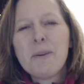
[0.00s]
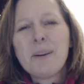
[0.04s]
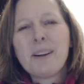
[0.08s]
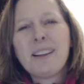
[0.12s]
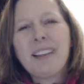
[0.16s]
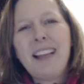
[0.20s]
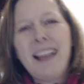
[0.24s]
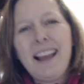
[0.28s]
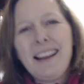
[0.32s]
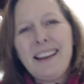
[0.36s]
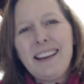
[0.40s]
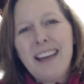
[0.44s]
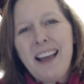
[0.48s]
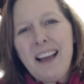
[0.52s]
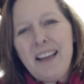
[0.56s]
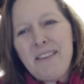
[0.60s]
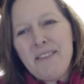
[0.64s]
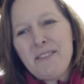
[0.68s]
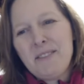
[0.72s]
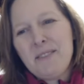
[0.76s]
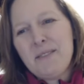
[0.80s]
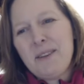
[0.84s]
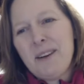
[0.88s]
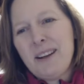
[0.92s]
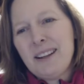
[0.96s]
Well, we're glad to
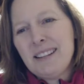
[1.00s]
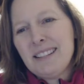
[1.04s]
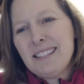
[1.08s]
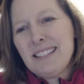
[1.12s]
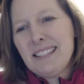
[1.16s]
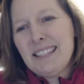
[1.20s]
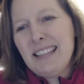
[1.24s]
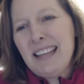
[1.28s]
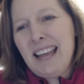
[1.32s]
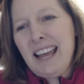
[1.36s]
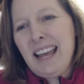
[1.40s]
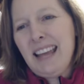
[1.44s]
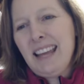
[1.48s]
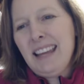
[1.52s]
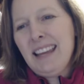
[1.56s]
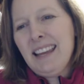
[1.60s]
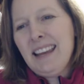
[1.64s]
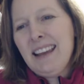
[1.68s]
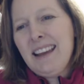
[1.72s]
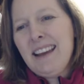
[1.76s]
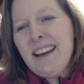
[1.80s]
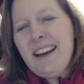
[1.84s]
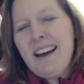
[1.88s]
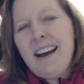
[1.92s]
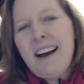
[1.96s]
have you on today.
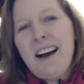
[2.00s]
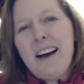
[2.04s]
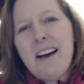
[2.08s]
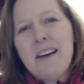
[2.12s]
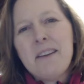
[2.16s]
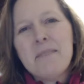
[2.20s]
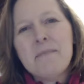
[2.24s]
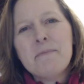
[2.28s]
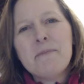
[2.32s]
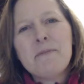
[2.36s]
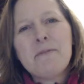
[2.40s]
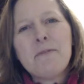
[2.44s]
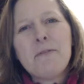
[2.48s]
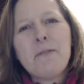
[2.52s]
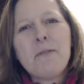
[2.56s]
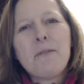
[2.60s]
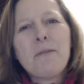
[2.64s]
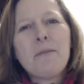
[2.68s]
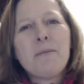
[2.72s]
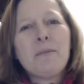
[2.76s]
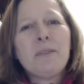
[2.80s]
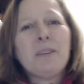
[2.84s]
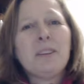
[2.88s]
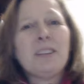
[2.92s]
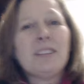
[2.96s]
Um, before
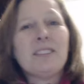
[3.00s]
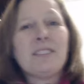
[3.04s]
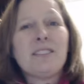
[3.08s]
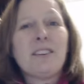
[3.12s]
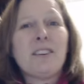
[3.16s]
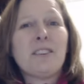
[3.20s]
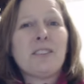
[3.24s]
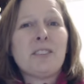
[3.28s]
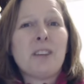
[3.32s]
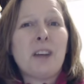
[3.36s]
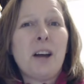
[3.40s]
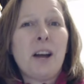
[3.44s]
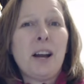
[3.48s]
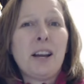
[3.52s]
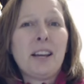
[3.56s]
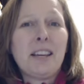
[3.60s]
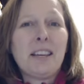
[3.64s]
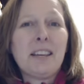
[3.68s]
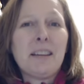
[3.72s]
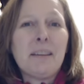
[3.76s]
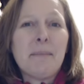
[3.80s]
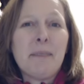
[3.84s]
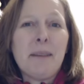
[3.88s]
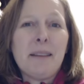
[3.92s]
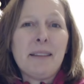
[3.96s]
we really start
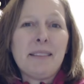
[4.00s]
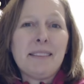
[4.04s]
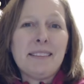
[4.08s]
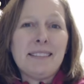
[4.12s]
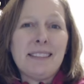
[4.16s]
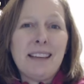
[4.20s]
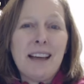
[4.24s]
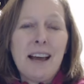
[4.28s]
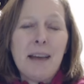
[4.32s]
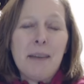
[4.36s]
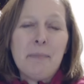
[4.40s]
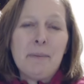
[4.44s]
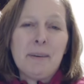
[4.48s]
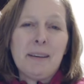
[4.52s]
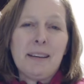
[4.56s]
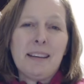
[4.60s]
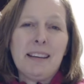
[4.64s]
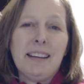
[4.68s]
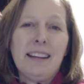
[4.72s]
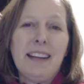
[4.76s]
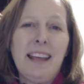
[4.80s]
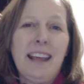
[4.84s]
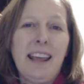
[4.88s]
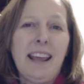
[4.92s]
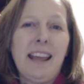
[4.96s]
talking about the
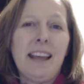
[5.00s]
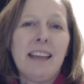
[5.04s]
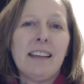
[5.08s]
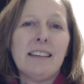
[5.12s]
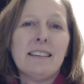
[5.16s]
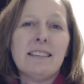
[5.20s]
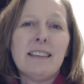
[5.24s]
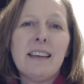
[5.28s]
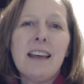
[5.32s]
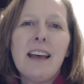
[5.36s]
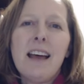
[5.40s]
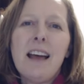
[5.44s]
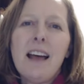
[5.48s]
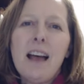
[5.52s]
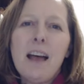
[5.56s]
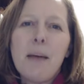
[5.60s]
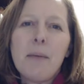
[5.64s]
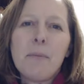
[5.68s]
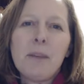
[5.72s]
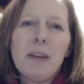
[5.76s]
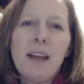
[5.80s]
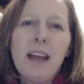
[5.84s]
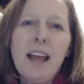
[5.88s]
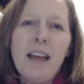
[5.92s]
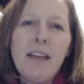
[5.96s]
topic at hand,
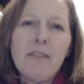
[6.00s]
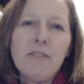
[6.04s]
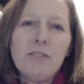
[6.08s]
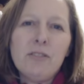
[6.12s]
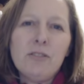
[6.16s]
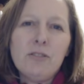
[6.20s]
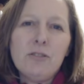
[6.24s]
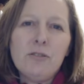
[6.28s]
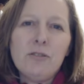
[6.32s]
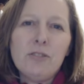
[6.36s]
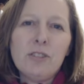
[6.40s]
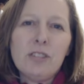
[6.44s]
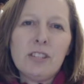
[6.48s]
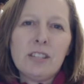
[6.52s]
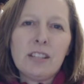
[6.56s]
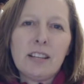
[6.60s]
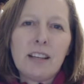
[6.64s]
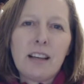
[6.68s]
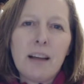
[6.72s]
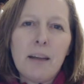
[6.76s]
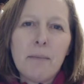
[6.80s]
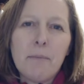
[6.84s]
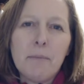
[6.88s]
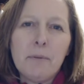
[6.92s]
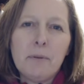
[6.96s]
I'm going to have you do just
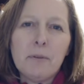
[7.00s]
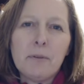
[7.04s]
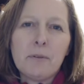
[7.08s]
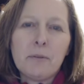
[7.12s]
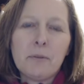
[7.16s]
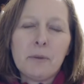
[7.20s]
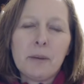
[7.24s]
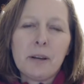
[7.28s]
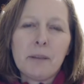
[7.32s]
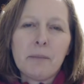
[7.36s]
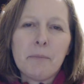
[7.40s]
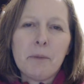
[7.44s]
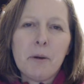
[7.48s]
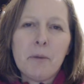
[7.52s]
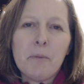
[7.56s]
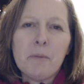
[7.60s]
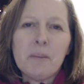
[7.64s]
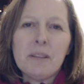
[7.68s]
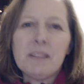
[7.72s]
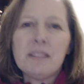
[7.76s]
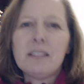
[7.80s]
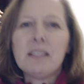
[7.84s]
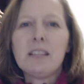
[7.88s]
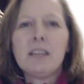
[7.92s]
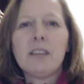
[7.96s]
a couple quick
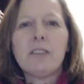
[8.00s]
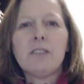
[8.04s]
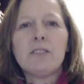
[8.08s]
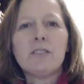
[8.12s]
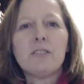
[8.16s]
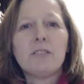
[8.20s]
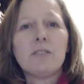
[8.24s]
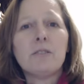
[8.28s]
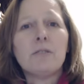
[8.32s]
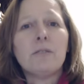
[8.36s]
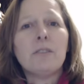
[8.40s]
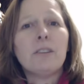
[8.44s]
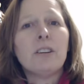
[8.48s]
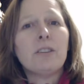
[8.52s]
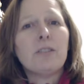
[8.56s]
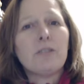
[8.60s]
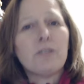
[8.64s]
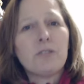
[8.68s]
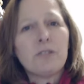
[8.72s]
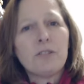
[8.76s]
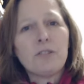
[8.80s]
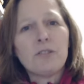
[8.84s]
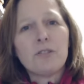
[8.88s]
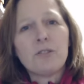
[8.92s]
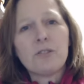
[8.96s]
moments here to
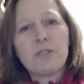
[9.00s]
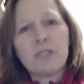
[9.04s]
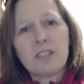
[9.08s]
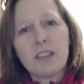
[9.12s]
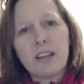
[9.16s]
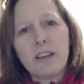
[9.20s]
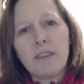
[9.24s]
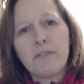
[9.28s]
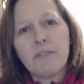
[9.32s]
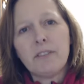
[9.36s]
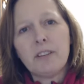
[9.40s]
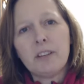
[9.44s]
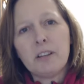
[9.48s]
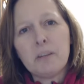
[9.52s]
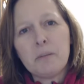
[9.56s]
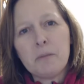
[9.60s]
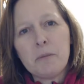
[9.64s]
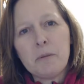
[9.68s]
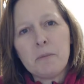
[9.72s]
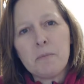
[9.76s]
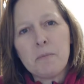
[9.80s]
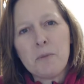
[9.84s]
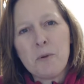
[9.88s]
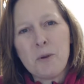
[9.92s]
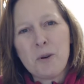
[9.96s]
introduce yourself a little
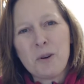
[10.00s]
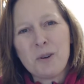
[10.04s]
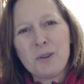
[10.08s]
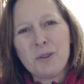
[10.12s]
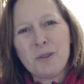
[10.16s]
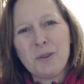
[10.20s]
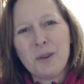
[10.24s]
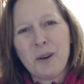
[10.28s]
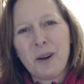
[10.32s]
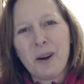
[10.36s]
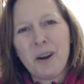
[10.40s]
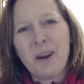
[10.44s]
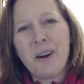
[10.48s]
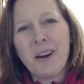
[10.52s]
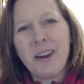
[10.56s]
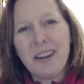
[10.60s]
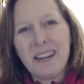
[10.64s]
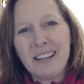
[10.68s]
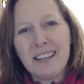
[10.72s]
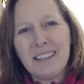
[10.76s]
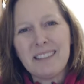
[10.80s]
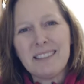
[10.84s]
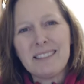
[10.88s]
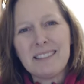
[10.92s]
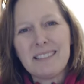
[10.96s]
bit more to our
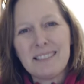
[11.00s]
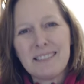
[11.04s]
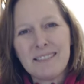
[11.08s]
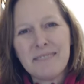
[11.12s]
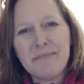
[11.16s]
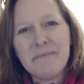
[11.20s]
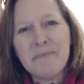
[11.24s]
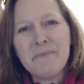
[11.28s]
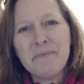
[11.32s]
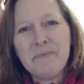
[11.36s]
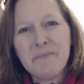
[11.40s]
audience.